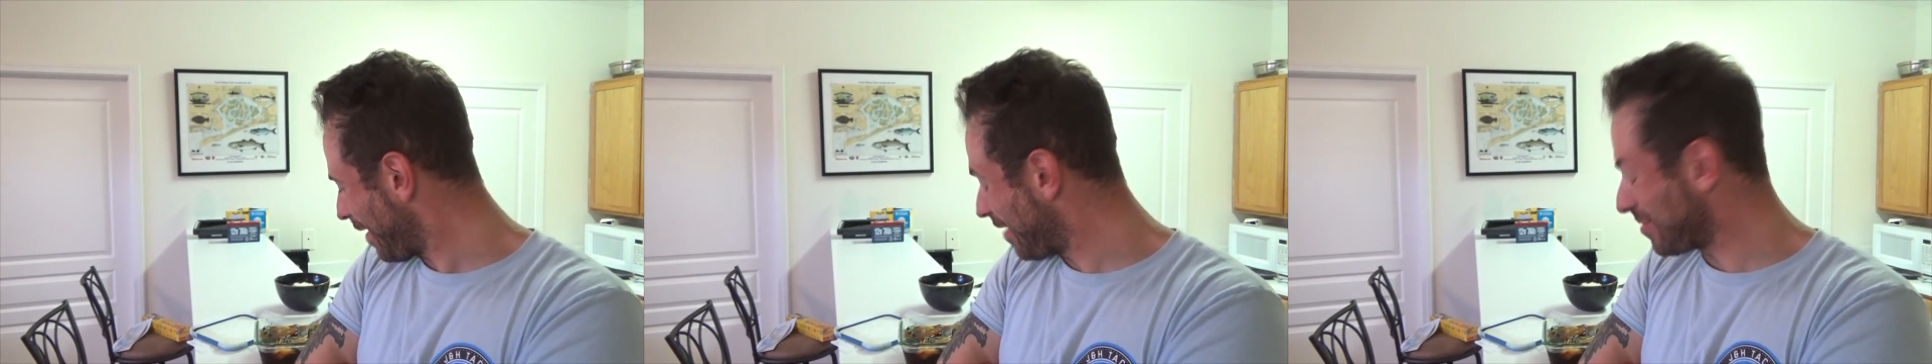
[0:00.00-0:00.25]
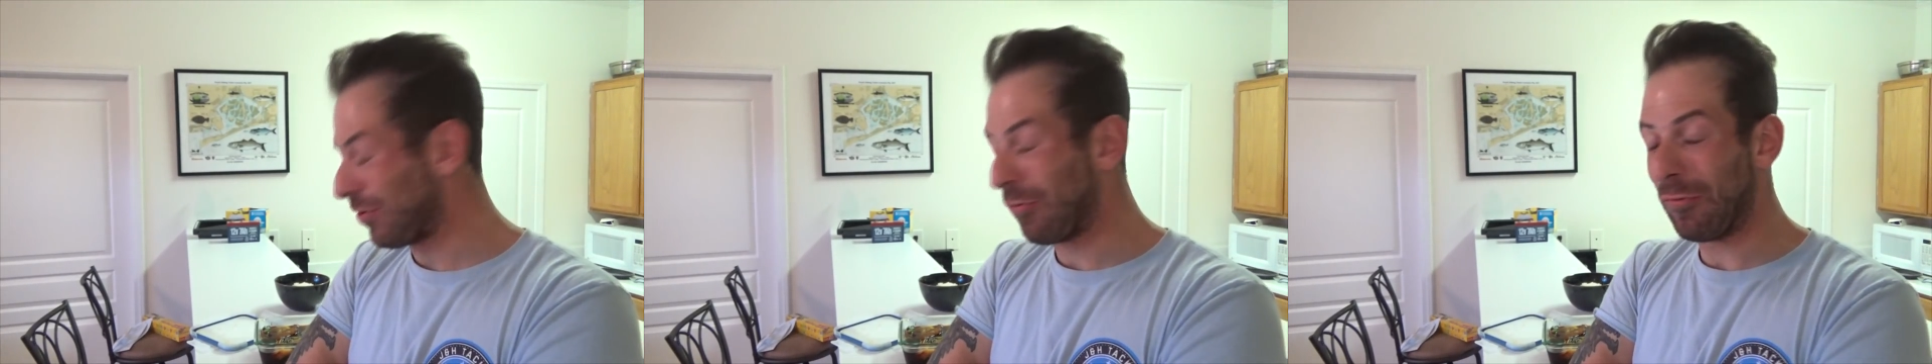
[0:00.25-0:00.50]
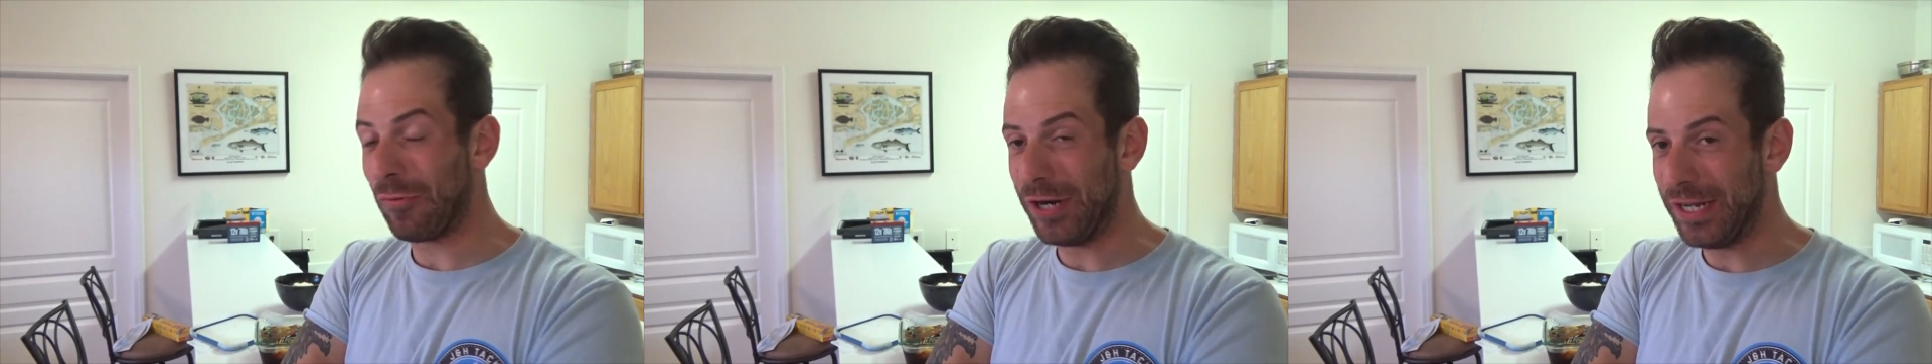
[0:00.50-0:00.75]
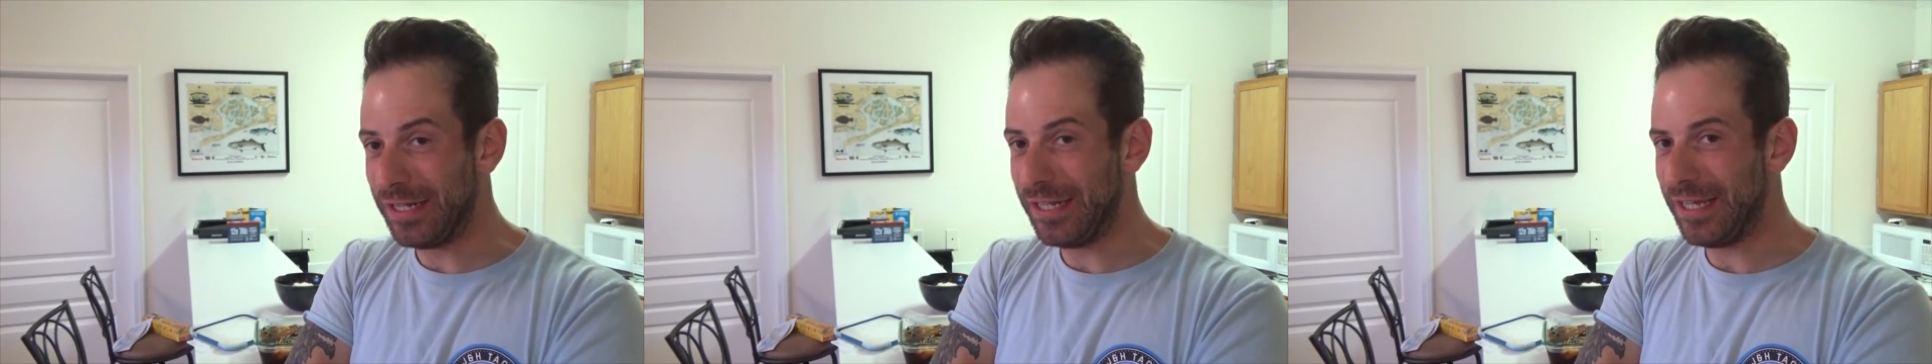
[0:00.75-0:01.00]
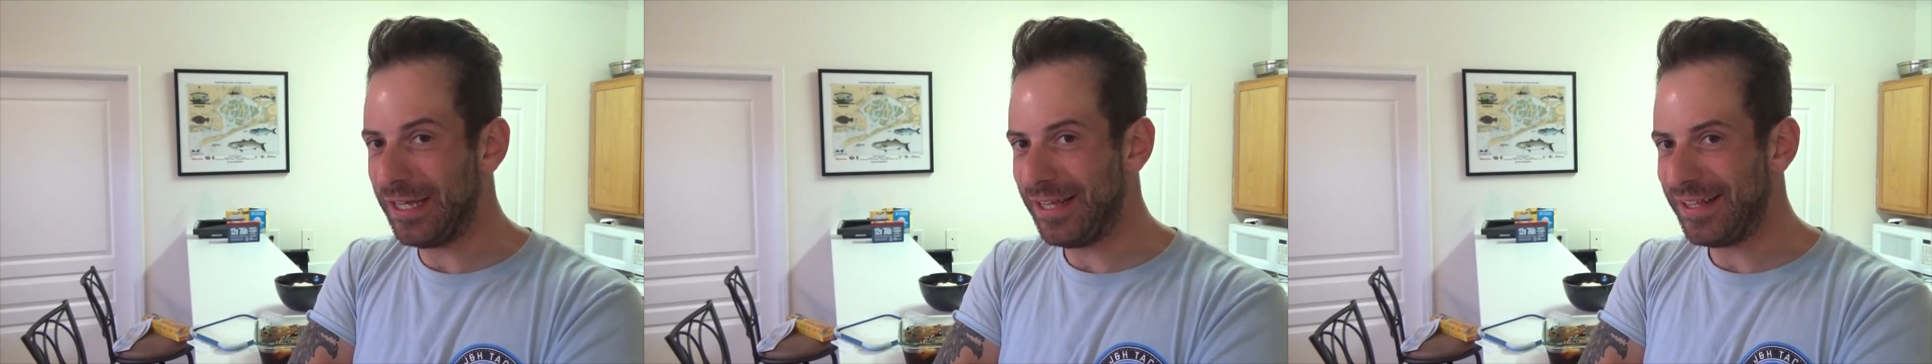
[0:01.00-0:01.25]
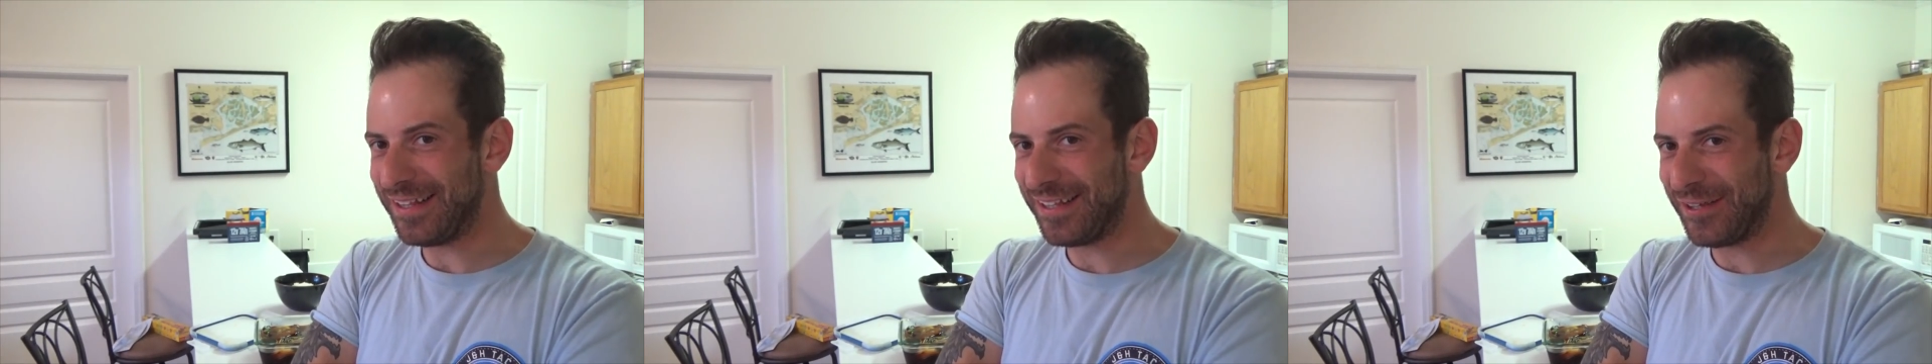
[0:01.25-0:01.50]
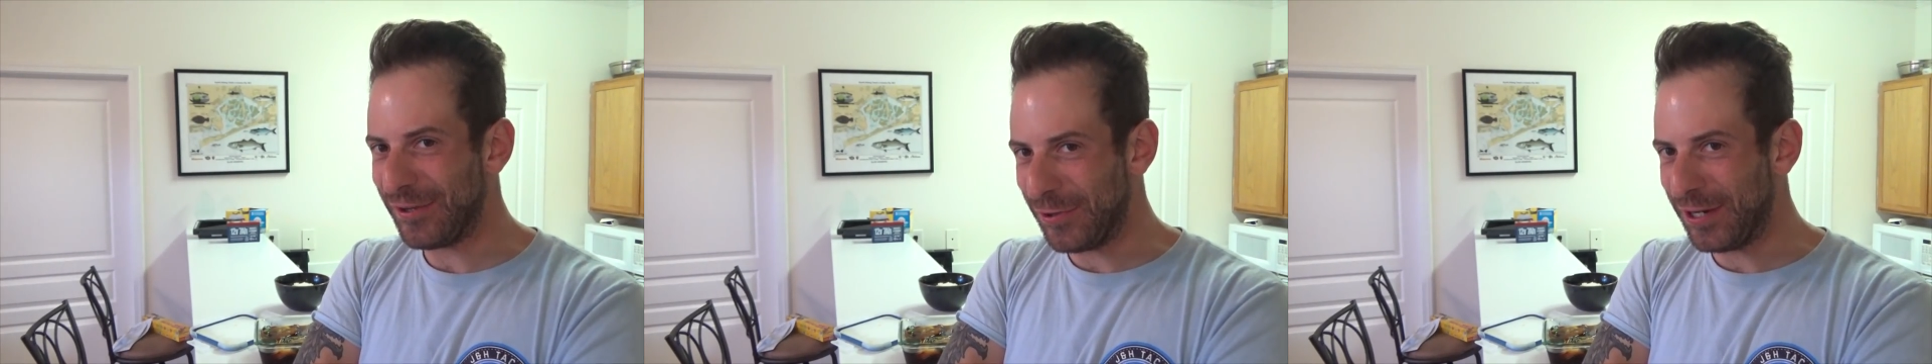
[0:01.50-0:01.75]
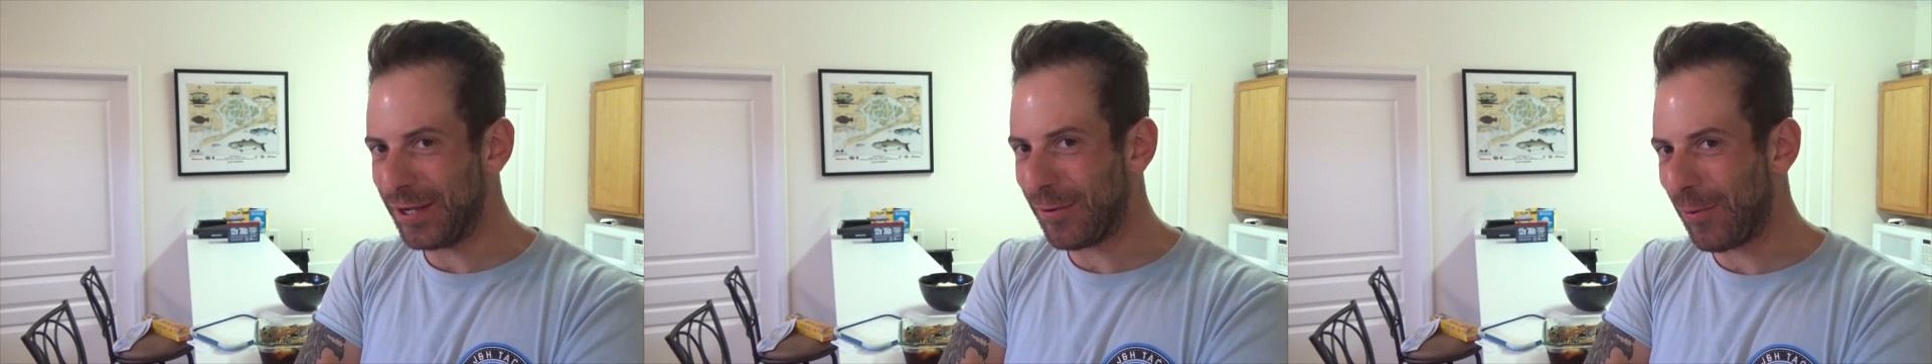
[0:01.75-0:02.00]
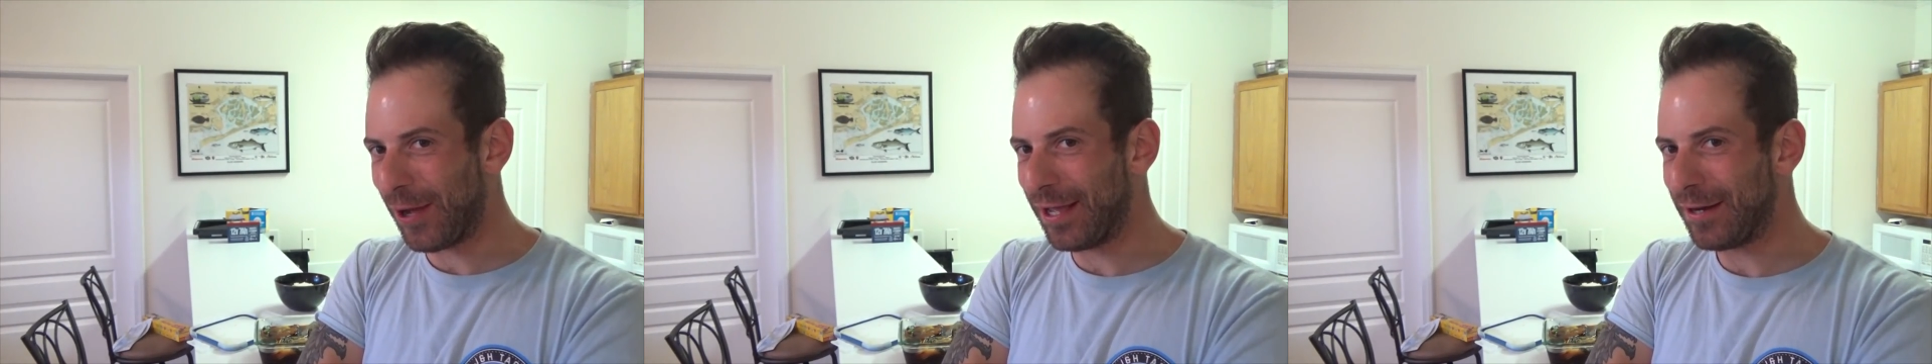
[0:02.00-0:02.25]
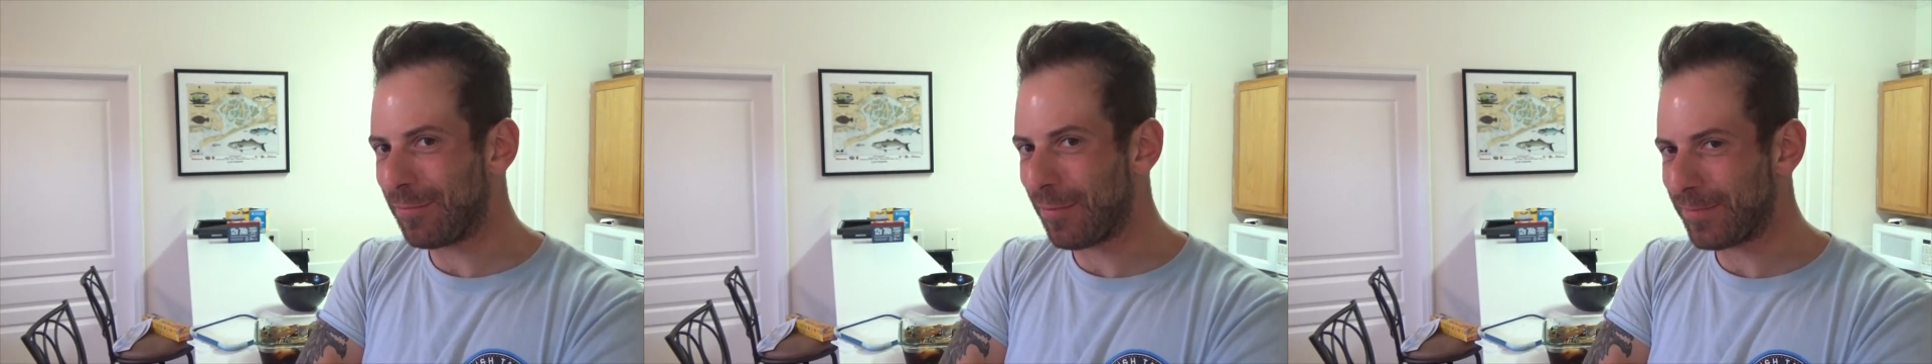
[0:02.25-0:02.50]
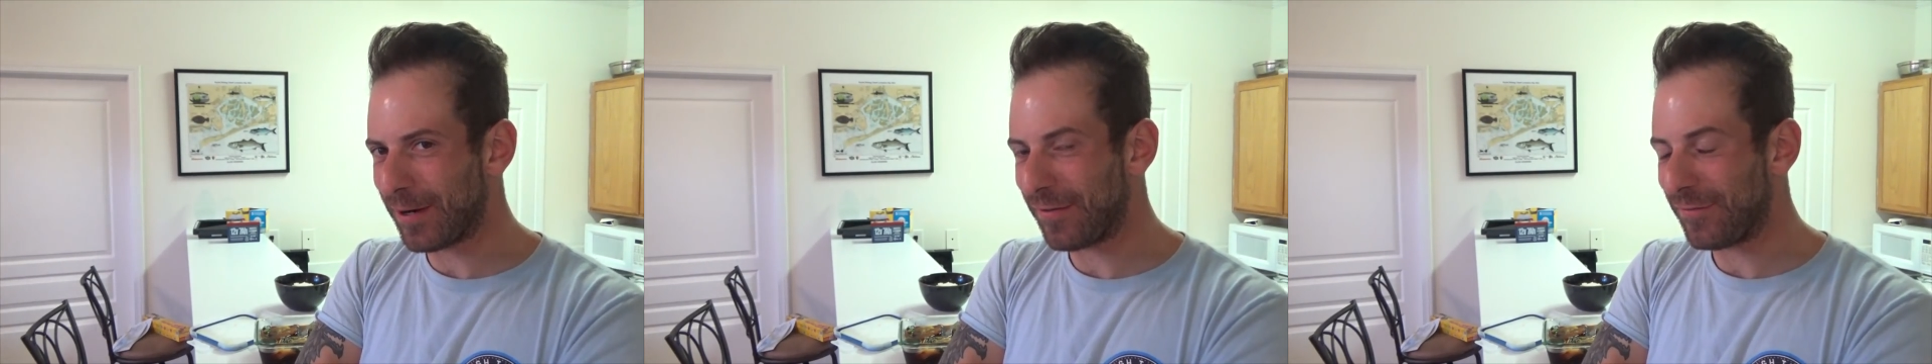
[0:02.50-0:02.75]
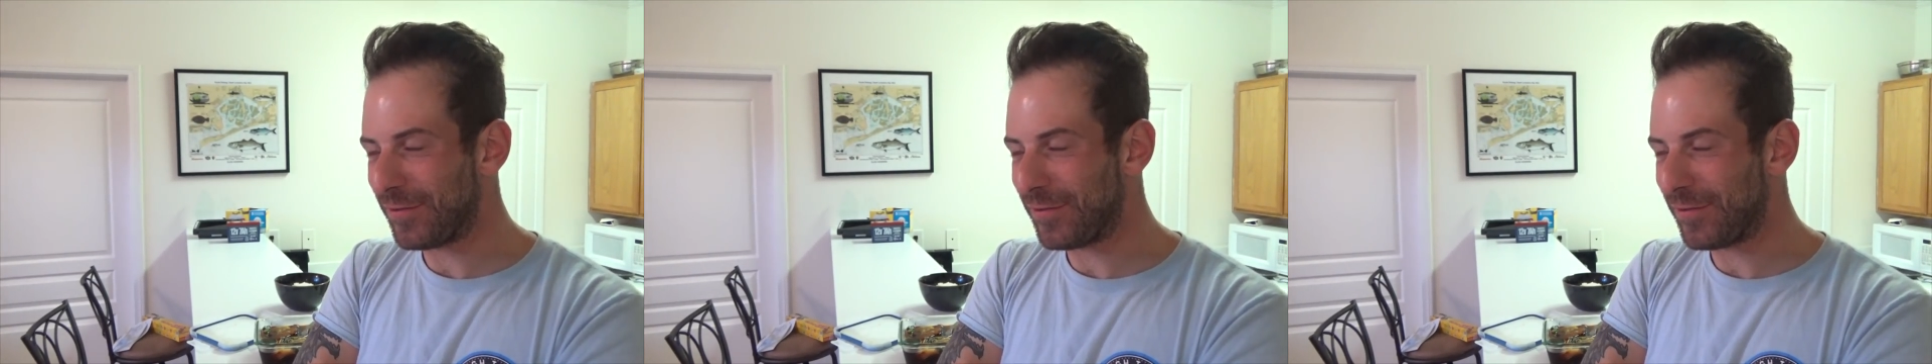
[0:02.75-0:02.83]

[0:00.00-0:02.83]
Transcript: That's a really unique way to prepare